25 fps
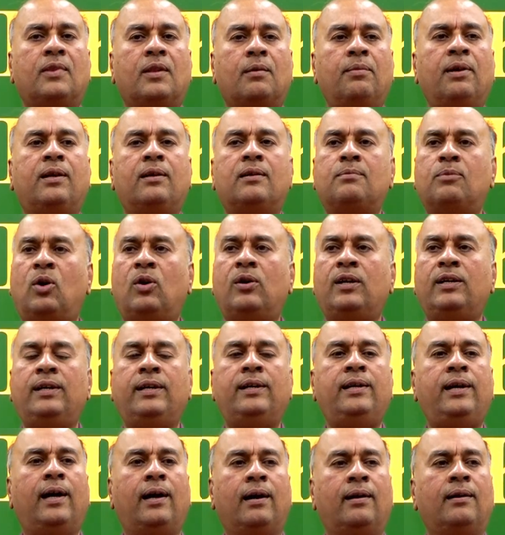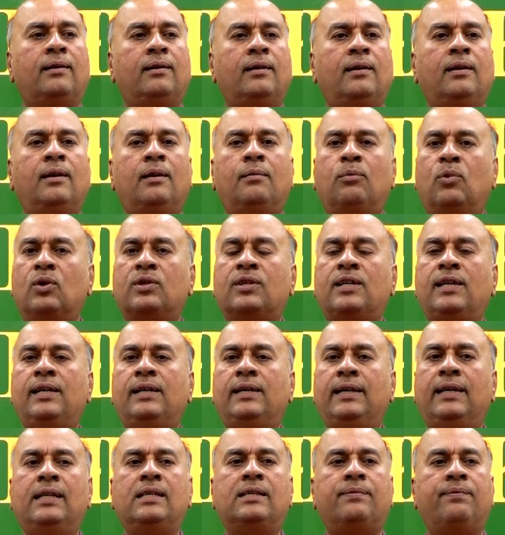because modern India mostly
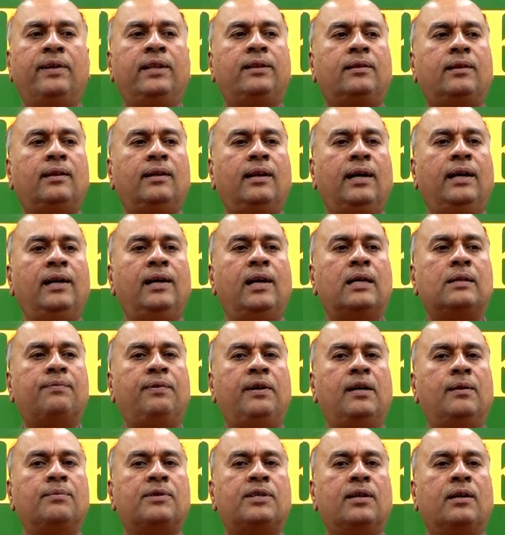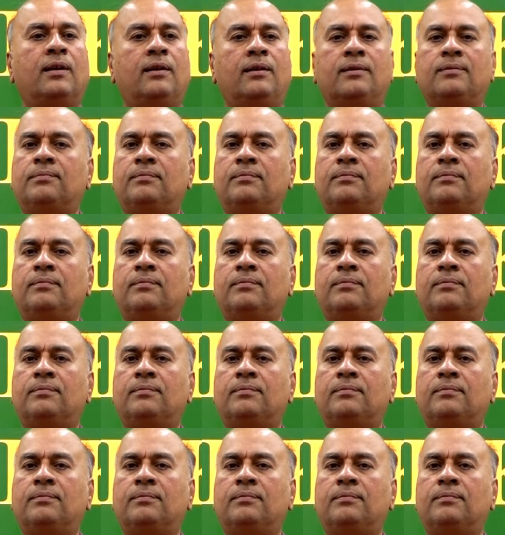deals with India's freedom struggle.